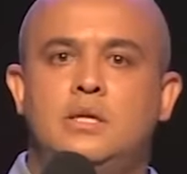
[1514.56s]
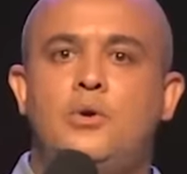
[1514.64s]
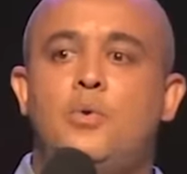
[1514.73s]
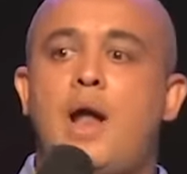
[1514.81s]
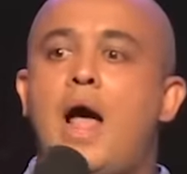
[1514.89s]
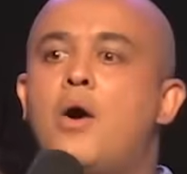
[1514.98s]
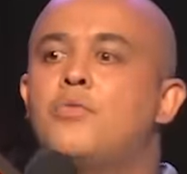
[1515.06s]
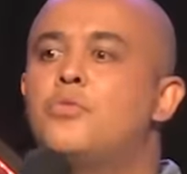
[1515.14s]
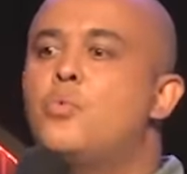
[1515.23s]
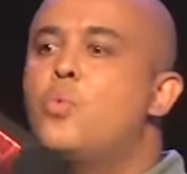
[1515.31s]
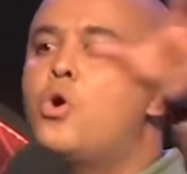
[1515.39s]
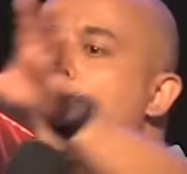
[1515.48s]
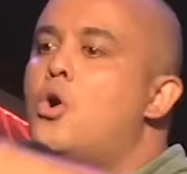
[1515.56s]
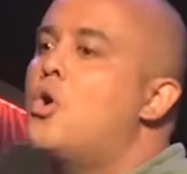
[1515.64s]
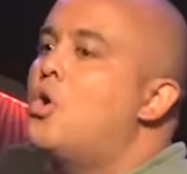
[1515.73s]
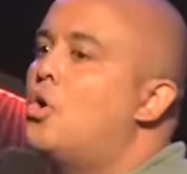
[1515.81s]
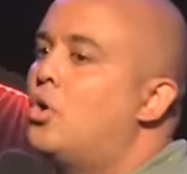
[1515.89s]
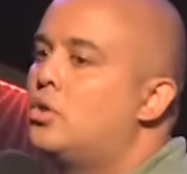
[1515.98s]
around the
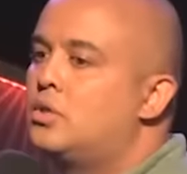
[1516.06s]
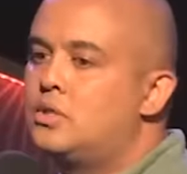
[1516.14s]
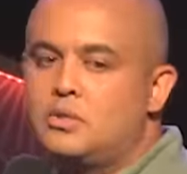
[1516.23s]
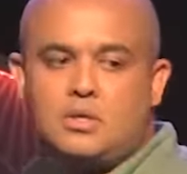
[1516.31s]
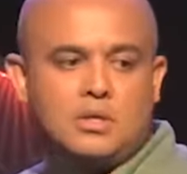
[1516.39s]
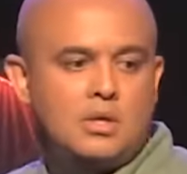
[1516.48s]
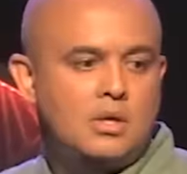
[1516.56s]
world. You know,